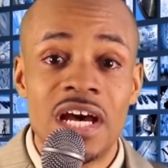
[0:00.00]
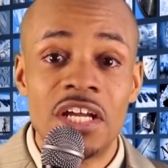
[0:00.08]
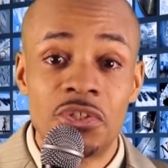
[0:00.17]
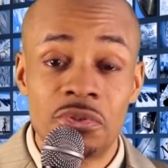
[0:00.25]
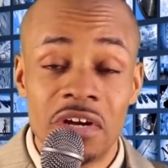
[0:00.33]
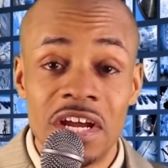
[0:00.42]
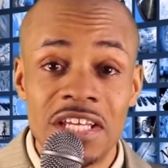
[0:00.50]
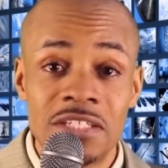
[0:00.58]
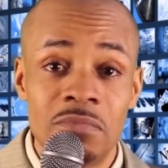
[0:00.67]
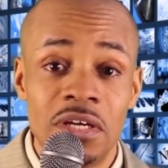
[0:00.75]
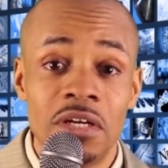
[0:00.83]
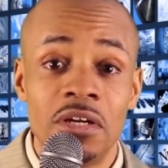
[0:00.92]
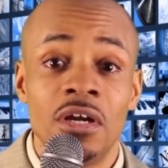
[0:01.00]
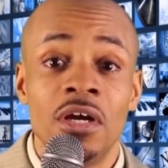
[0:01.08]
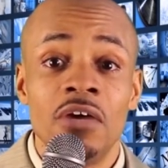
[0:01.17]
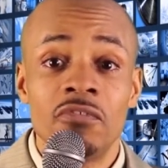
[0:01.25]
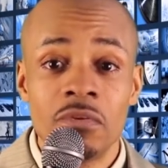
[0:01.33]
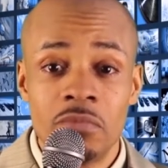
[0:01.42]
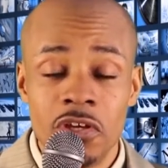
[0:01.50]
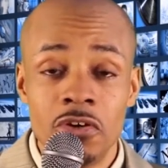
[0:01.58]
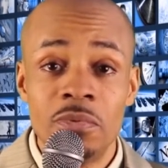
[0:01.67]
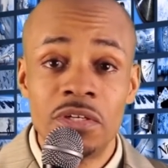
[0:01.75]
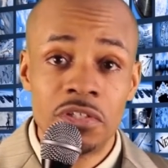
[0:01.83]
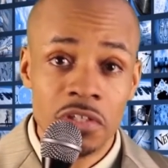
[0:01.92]
not transmitted from
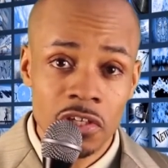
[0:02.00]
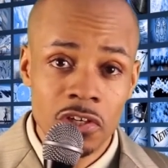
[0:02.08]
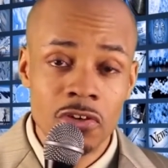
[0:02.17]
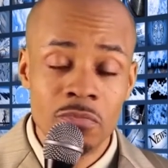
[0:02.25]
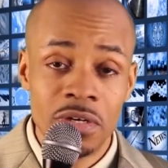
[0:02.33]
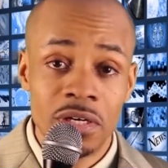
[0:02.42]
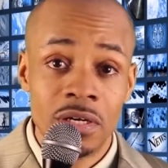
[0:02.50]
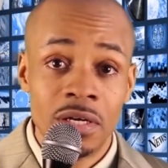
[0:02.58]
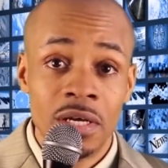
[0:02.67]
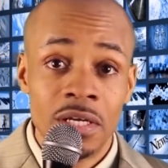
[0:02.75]
human to human.